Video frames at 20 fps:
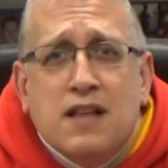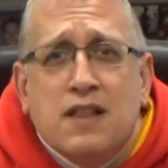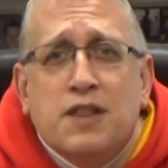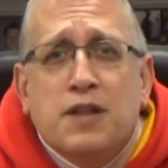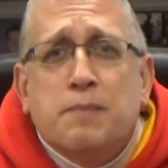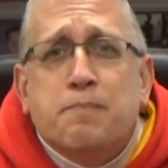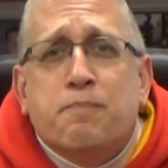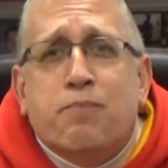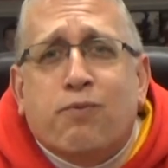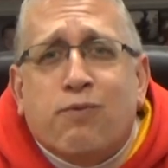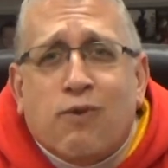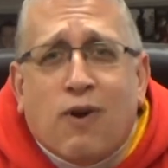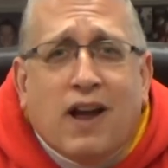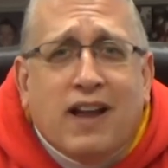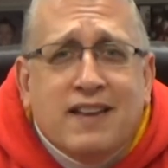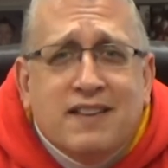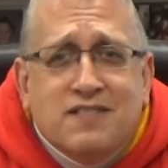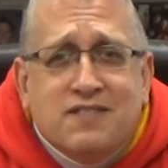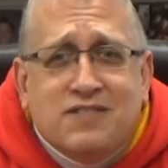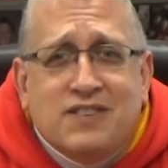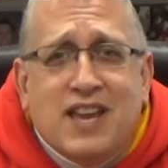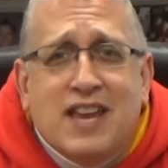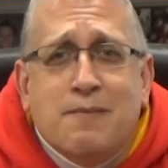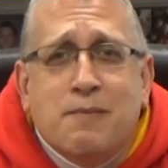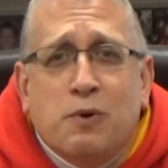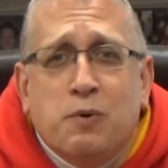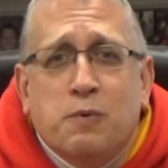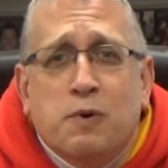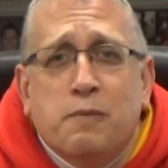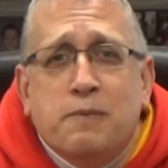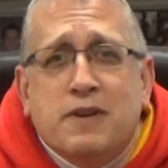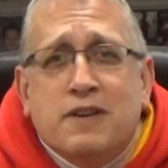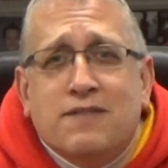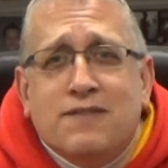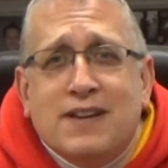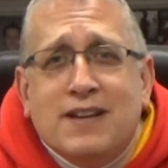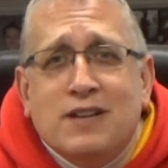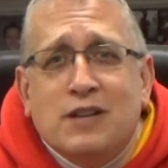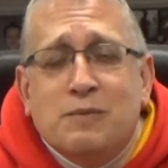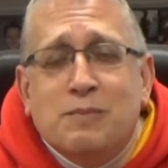The prize table will be
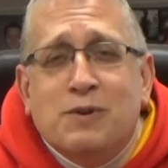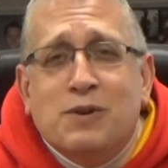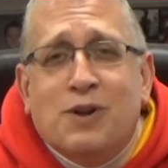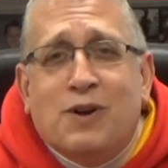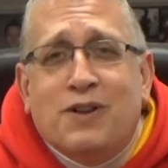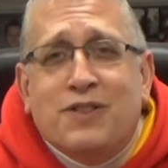available